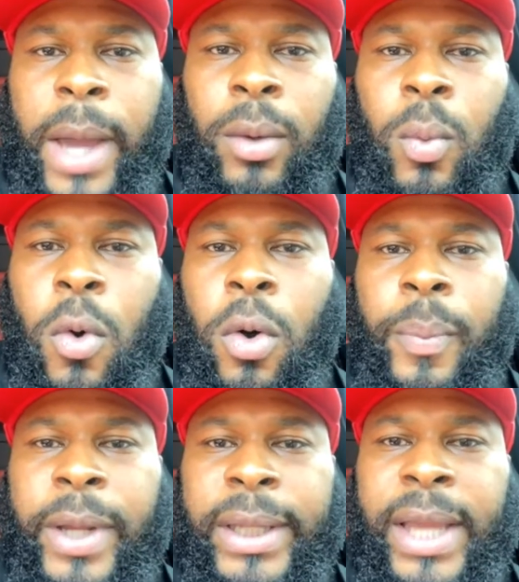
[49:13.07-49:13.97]
Mike
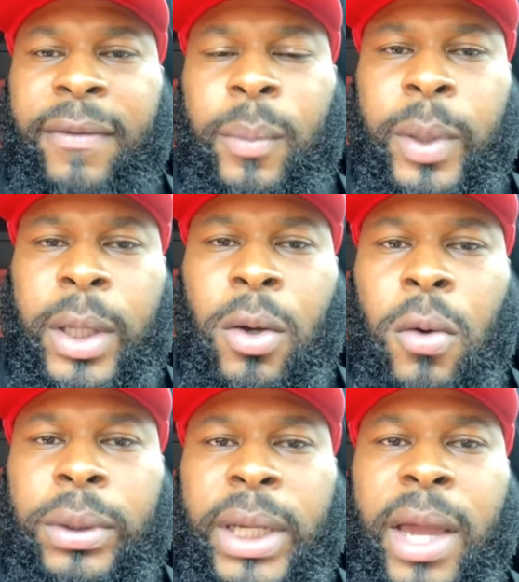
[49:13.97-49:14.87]
Ward, players have to play
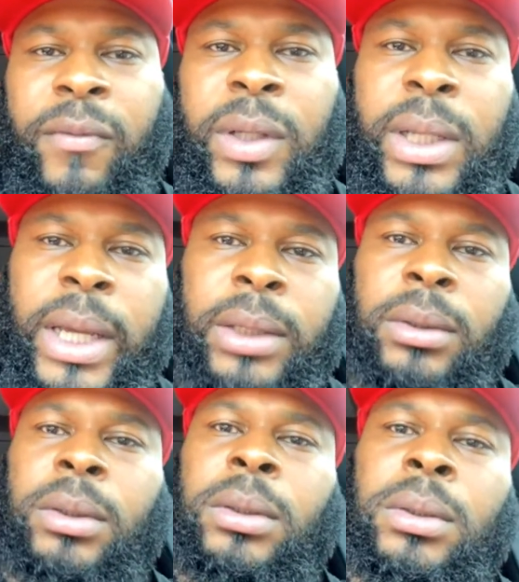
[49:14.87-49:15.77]
all day, every day.
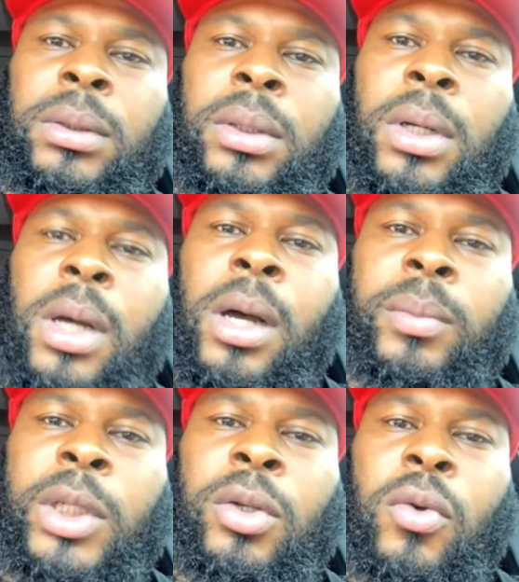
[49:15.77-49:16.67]

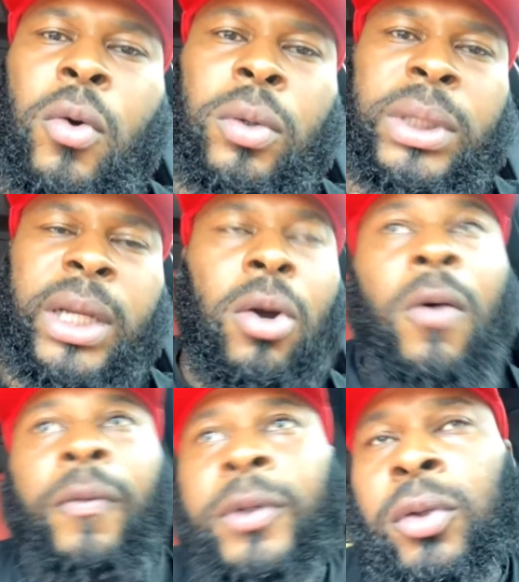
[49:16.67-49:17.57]
D coordinator,
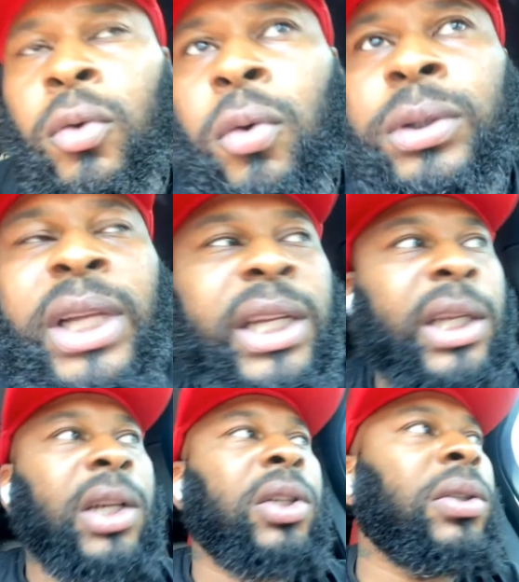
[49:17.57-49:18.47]
offensive coordinator
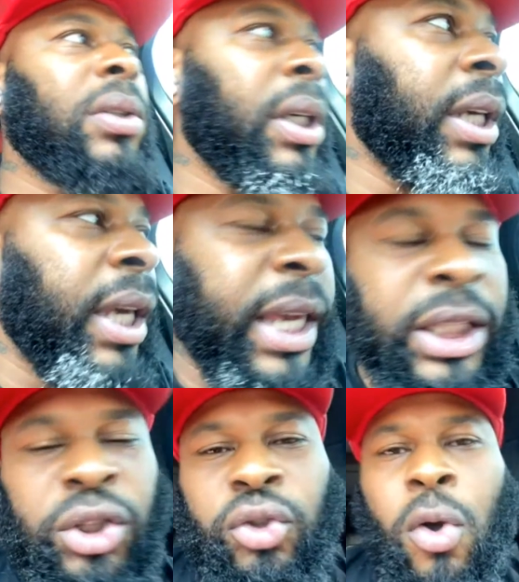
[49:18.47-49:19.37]

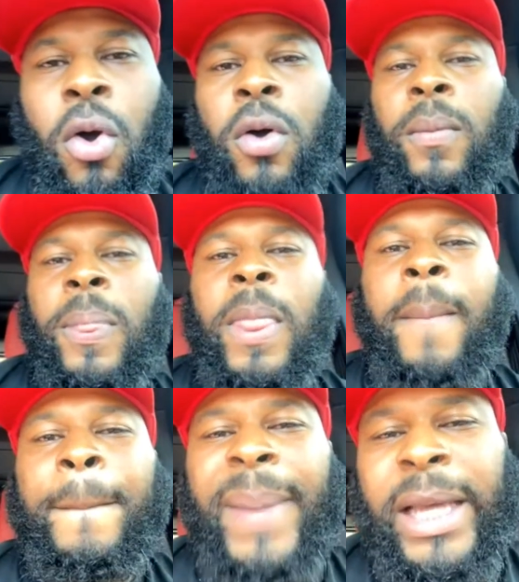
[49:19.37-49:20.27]
can draw
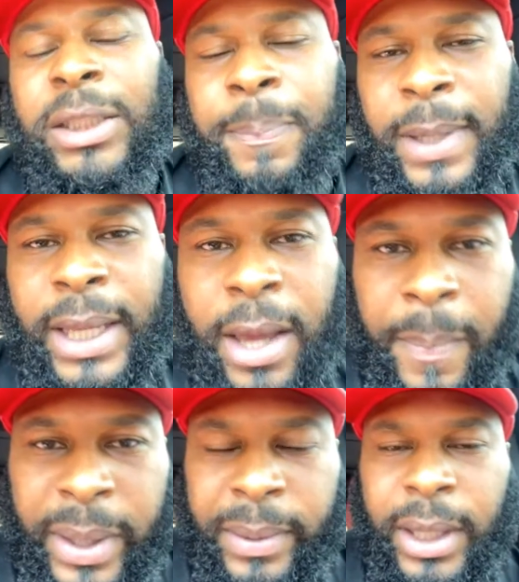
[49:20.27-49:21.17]
the best play
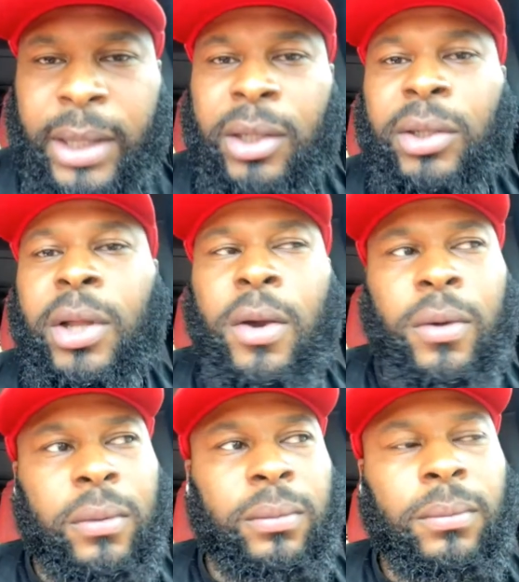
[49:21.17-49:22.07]
up in the
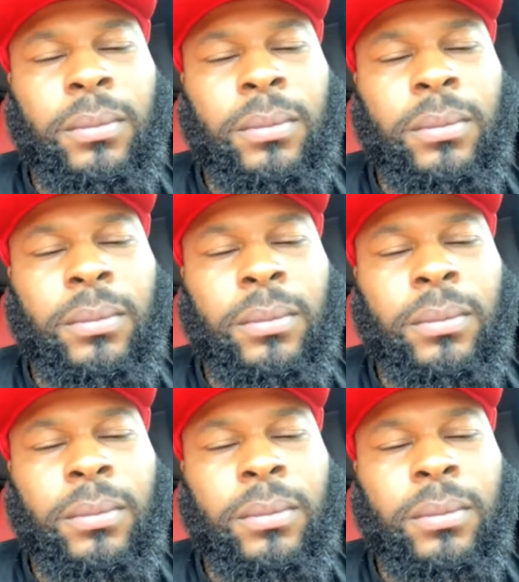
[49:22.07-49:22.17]
dirt.